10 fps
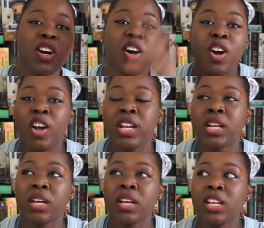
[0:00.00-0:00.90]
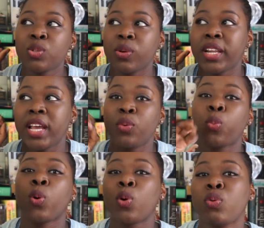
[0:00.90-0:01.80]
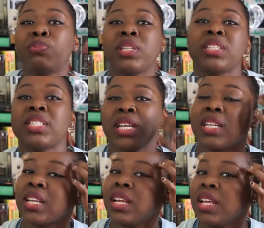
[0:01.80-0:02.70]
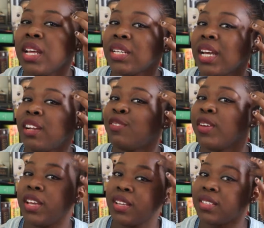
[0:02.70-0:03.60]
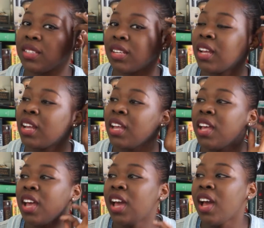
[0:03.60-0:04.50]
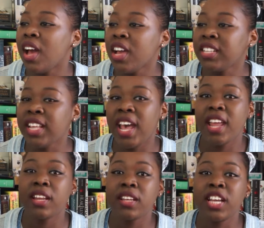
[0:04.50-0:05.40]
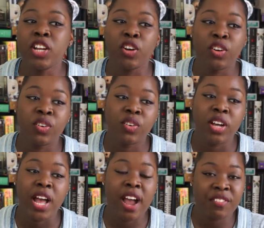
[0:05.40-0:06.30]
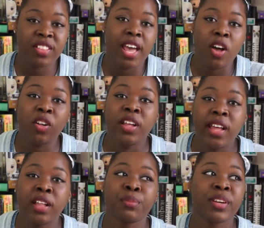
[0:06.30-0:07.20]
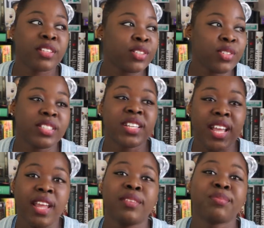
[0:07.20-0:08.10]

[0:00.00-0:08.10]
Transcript: on sort of like world building kind of phase. Because then, after that, all hell breaks loose, and then